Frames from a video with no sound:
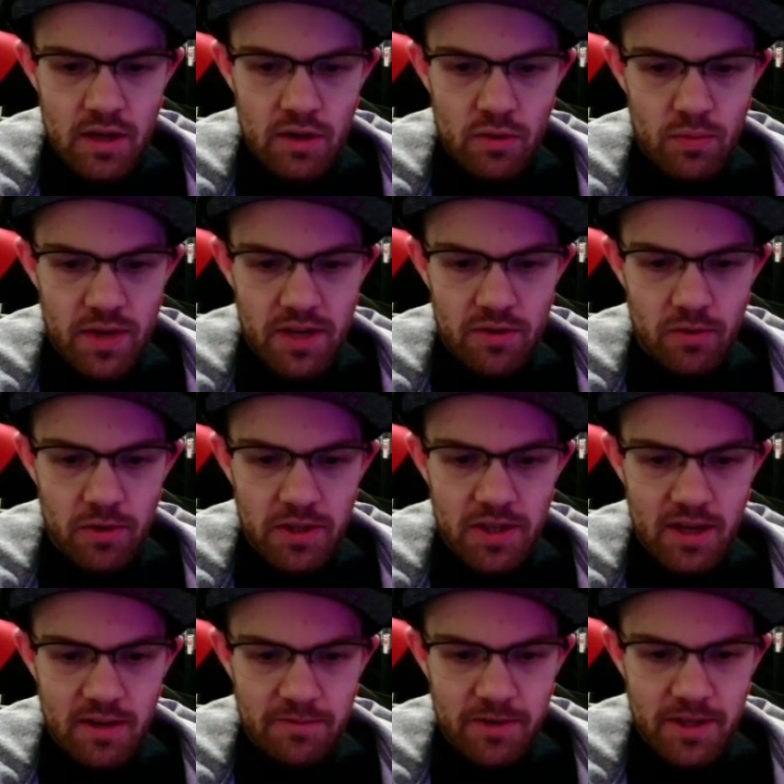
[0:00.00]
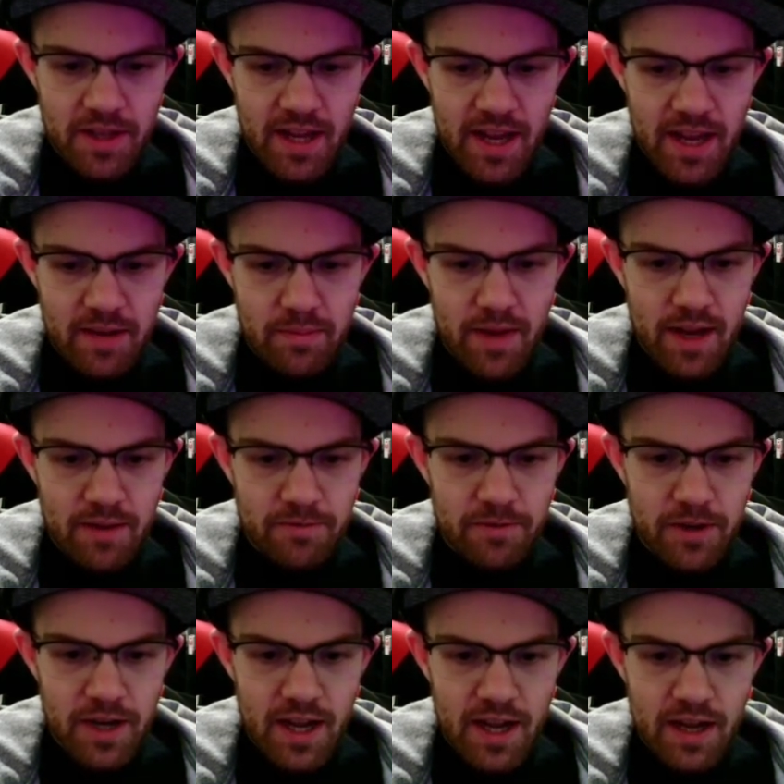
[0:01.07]
We can hold off on the Ant-Man for
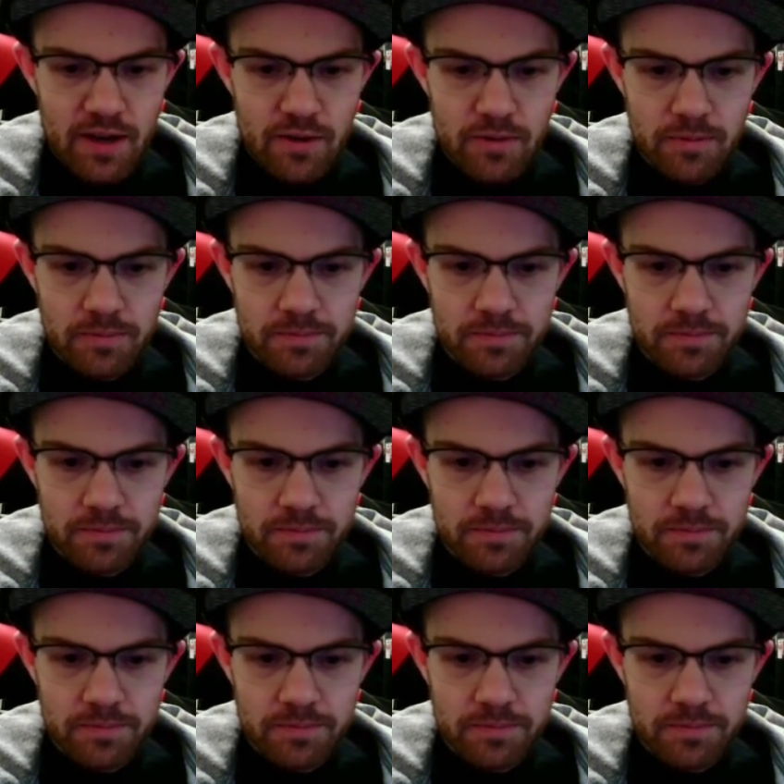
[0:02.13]
now.